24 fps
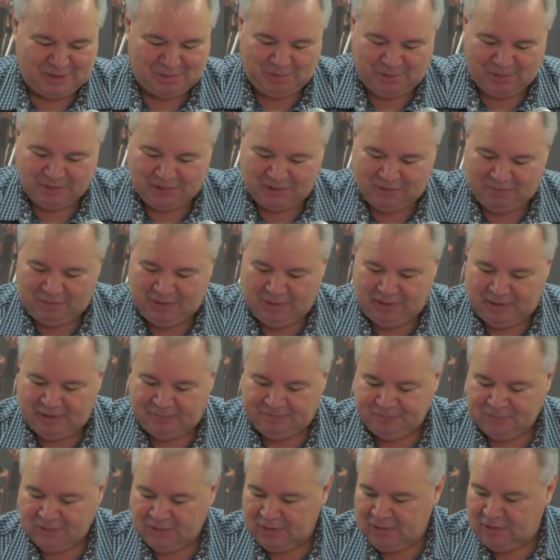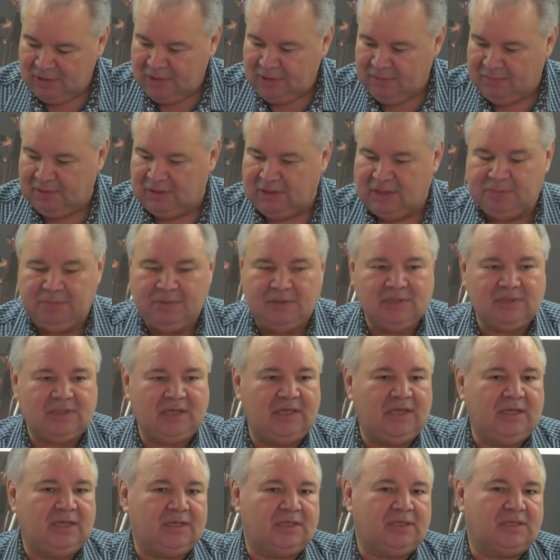onto the media. But let me
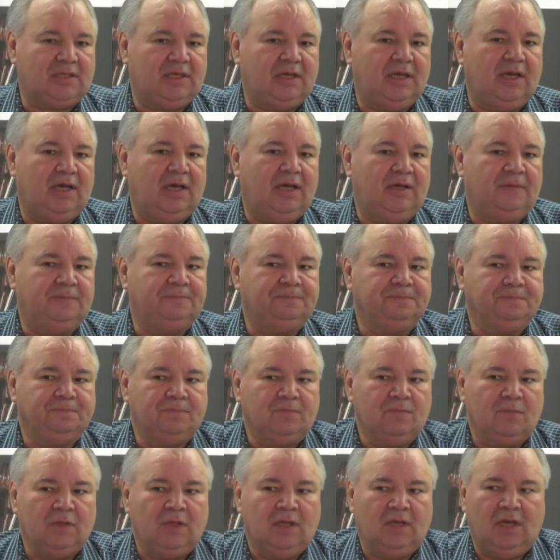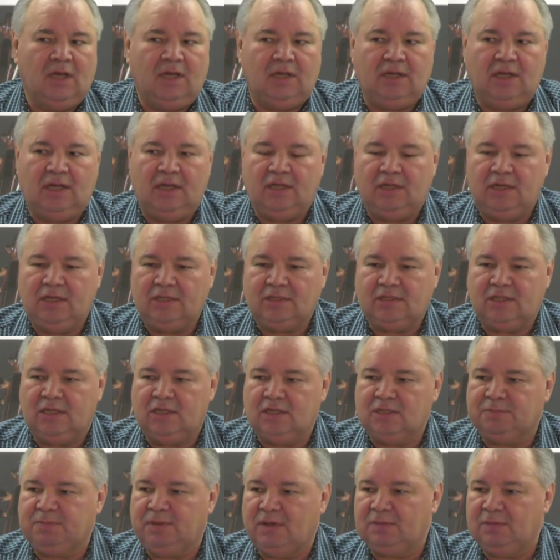say this, and I say
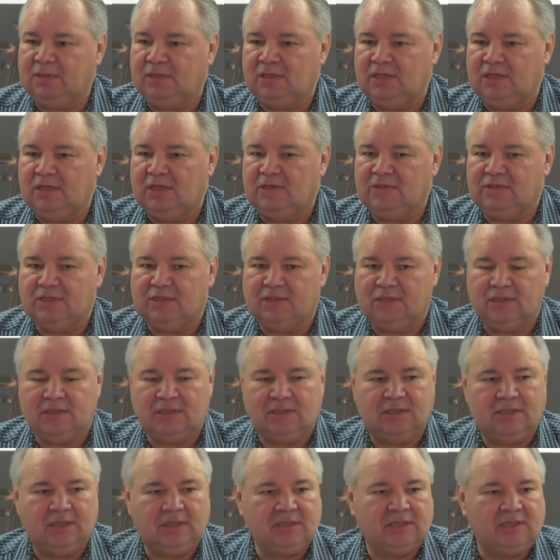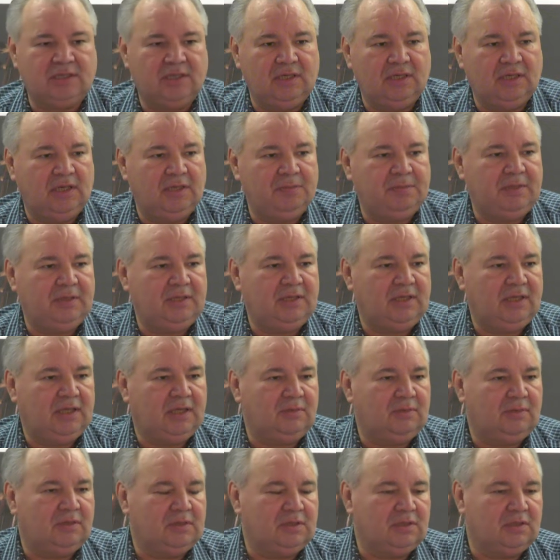this publicly. I said this yesterday in APTN
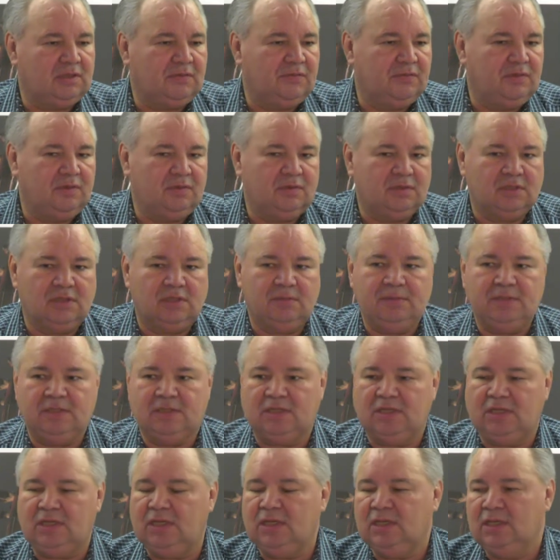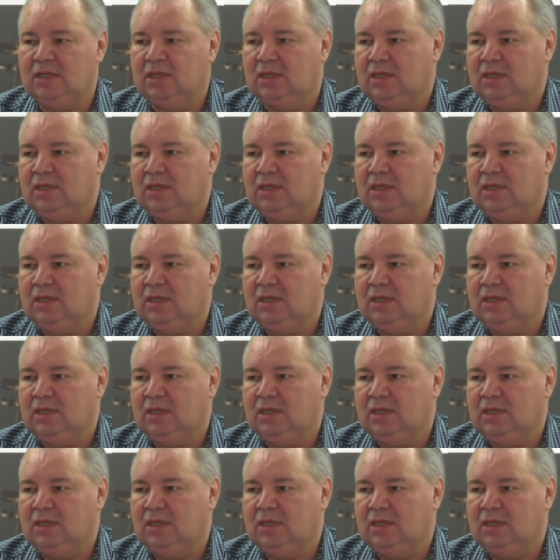when I was interviewed at CBC.